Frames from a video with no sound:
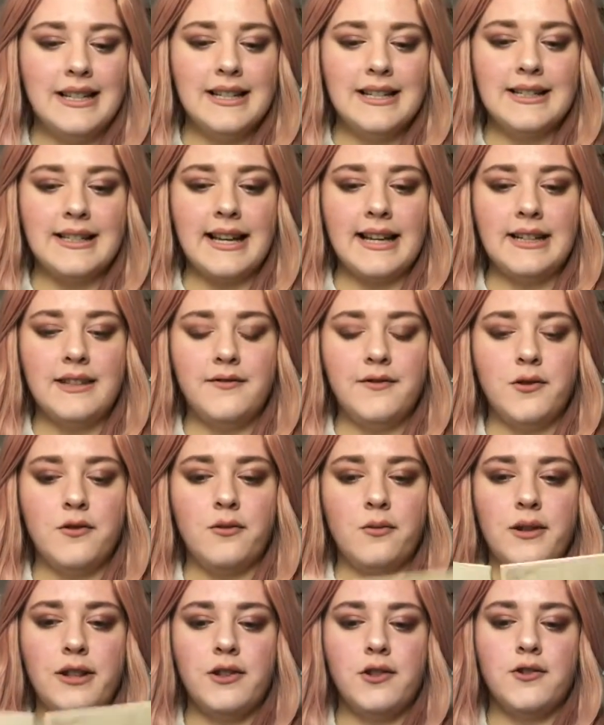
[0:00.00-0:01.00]
Second of all,
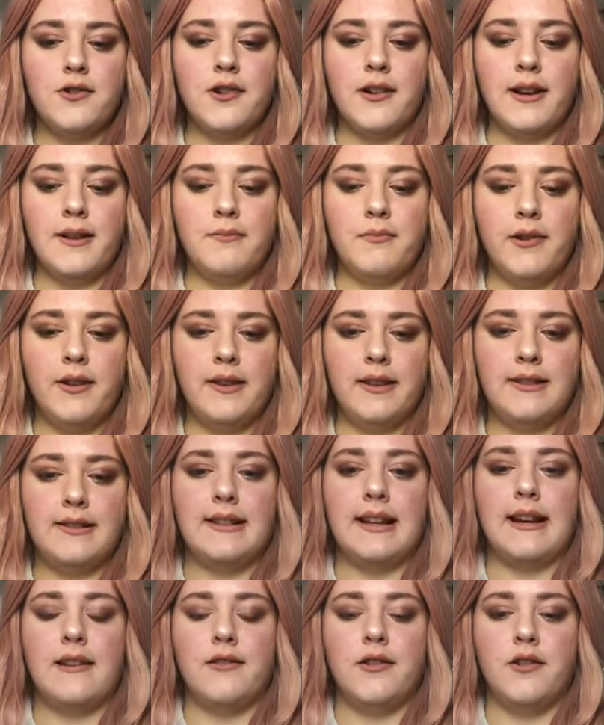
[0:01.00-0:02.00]
when you try and put this
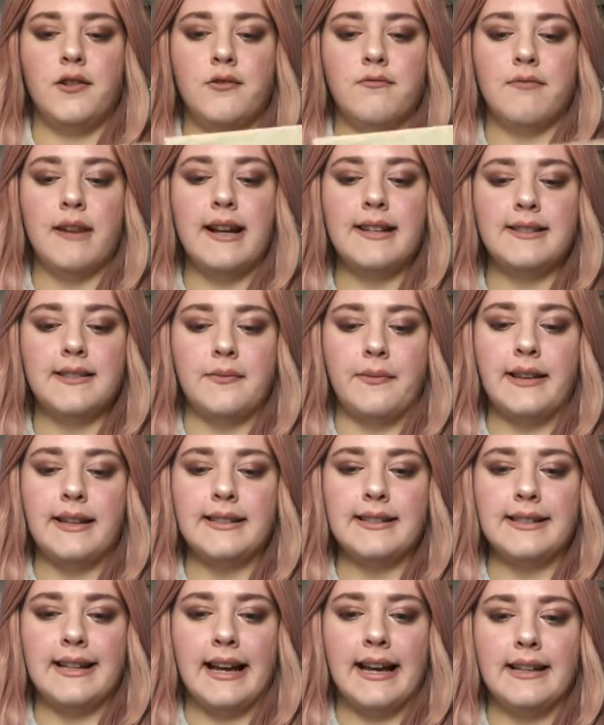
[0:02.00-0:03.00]
down on a recipe
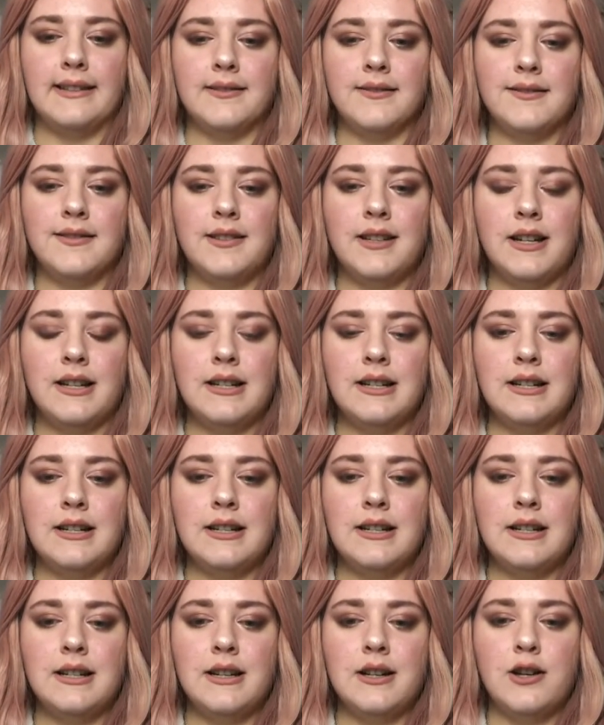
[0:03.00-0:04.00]
stand,
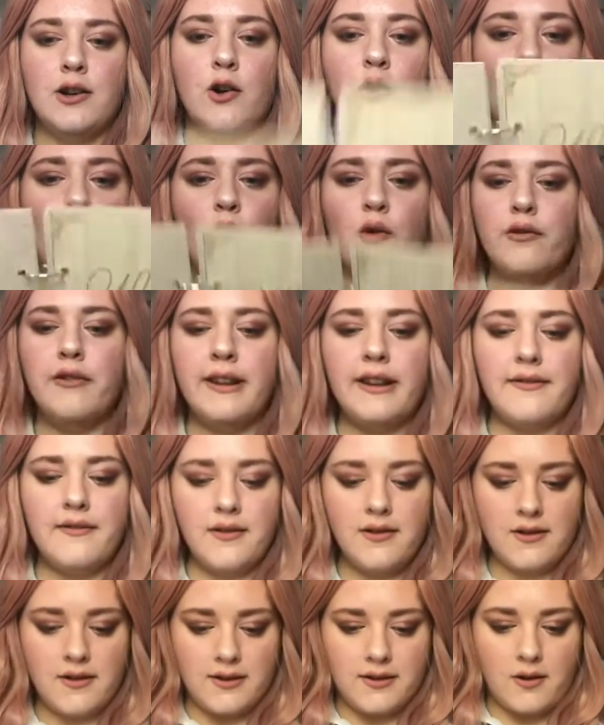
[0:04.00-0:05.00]
or
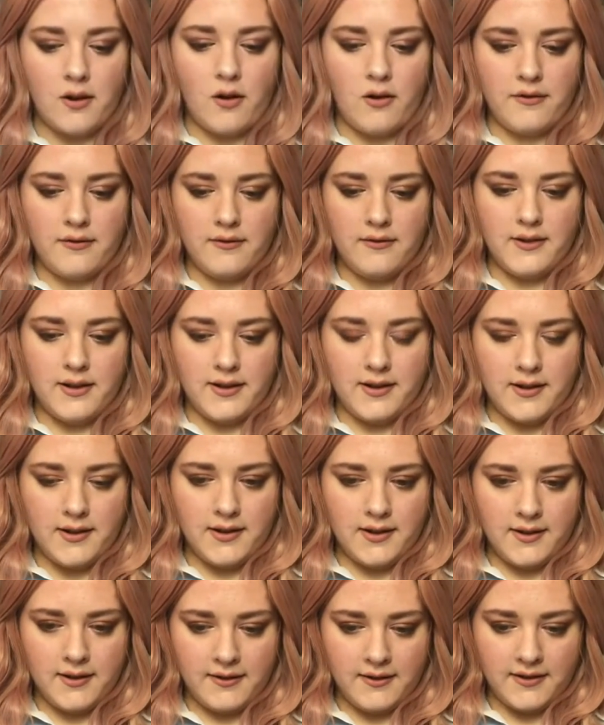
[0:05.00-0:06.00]
even just on
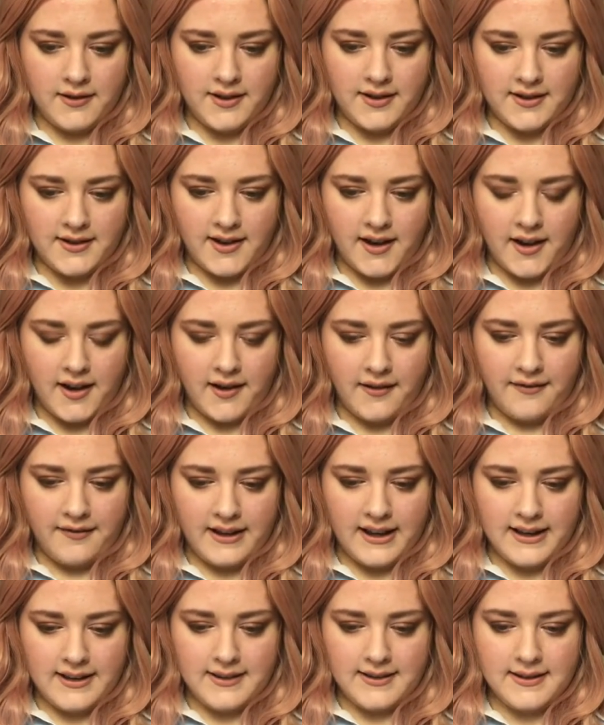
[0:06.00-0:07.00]
the
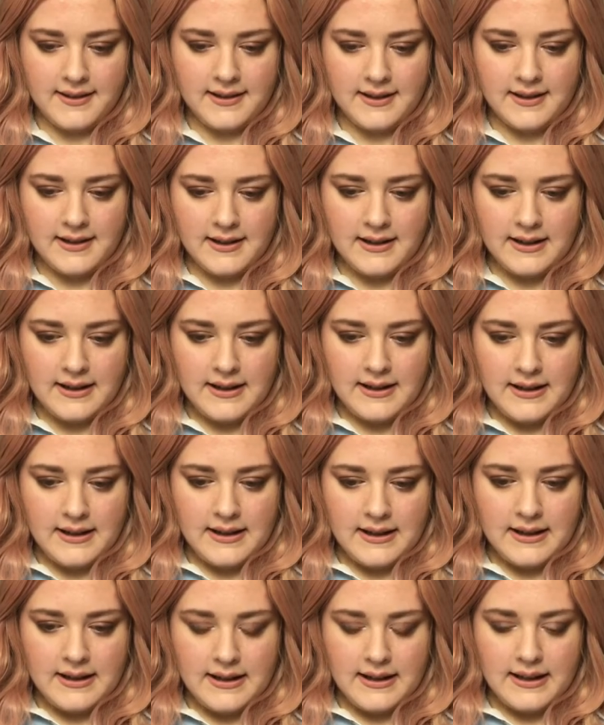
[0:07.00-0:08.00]
surface,
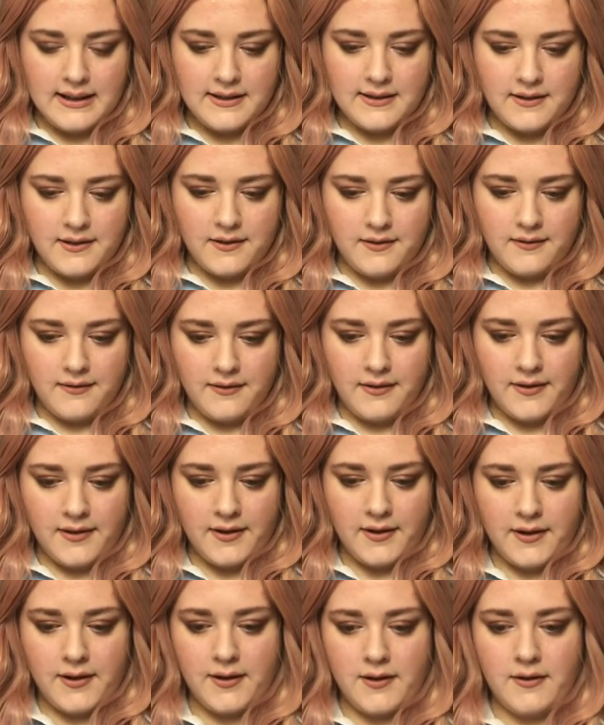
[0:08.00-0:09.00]
it's sort
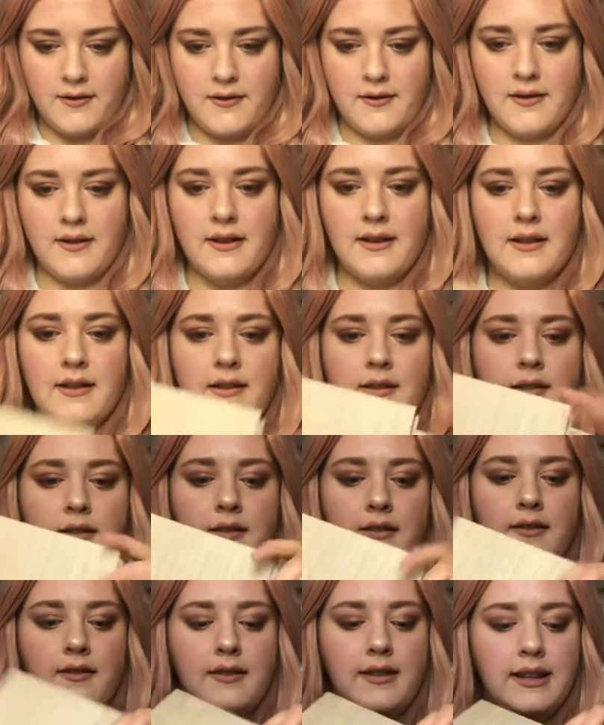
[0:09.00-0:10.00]
of,
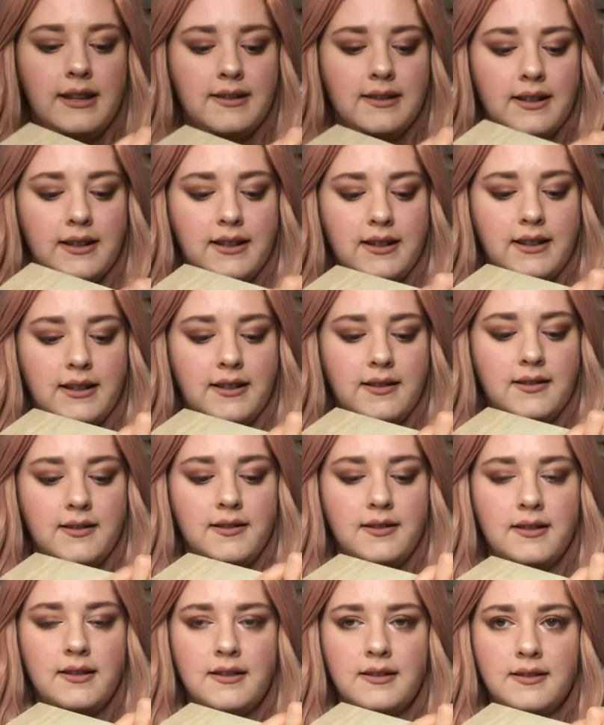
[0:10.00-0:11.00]
these are gonna
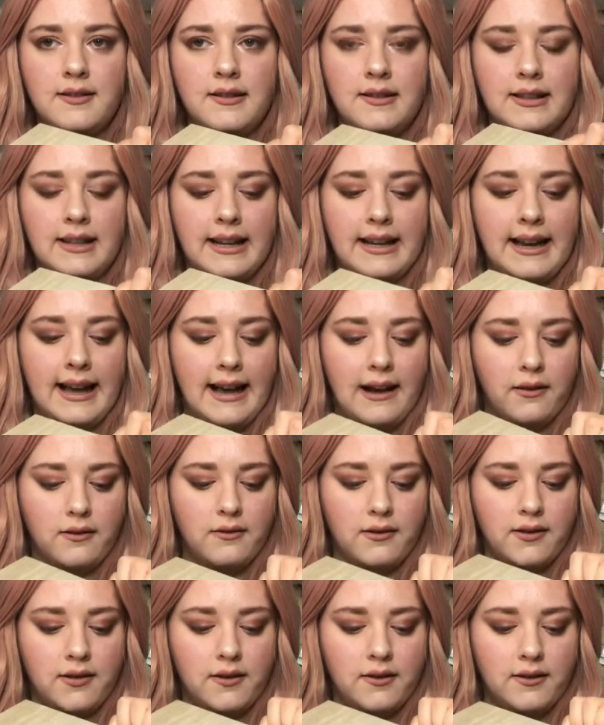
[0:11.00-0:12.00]
stick
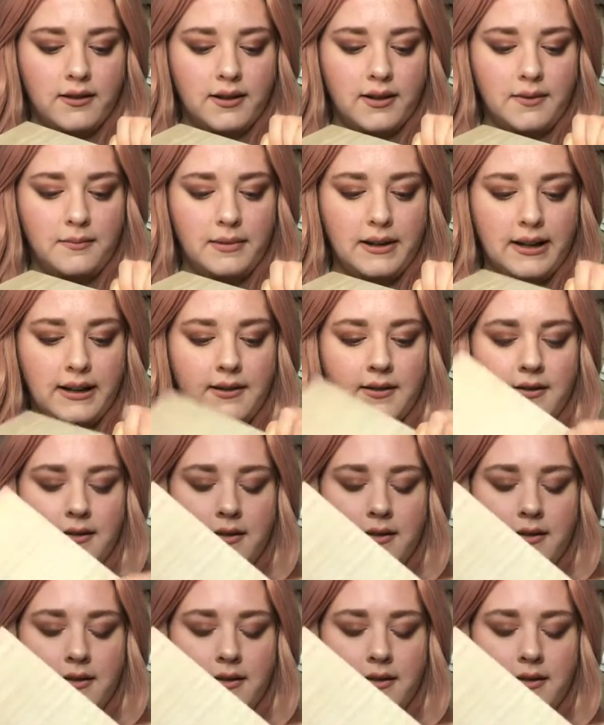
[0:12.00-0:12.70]
out and aren't gonna be,